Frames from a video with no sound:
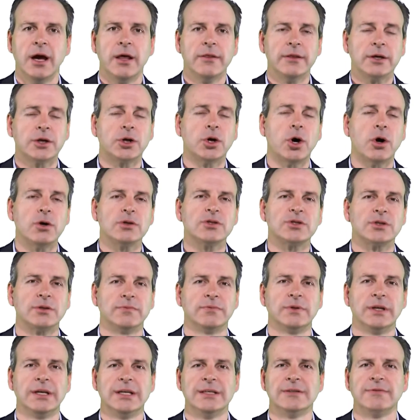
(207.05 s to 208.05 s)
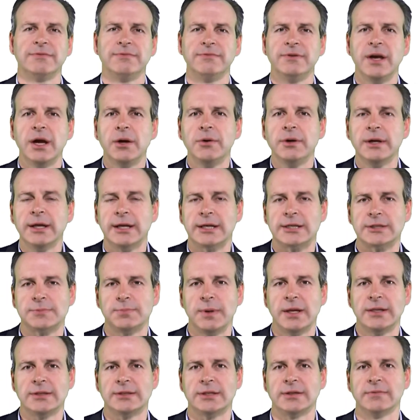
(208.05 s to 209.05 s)
the costs of these very
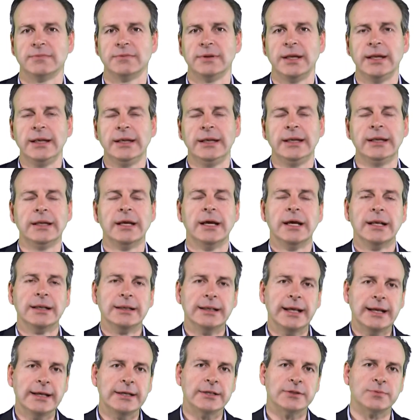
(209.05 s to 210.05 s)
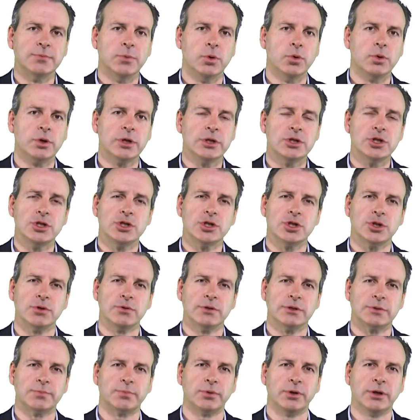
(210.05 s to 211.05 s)
expensive lenders' mortgage
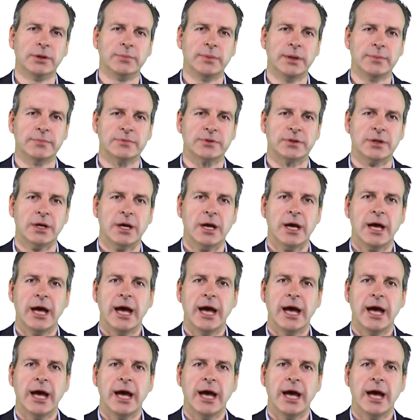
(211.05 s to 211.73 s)
insurance premiums.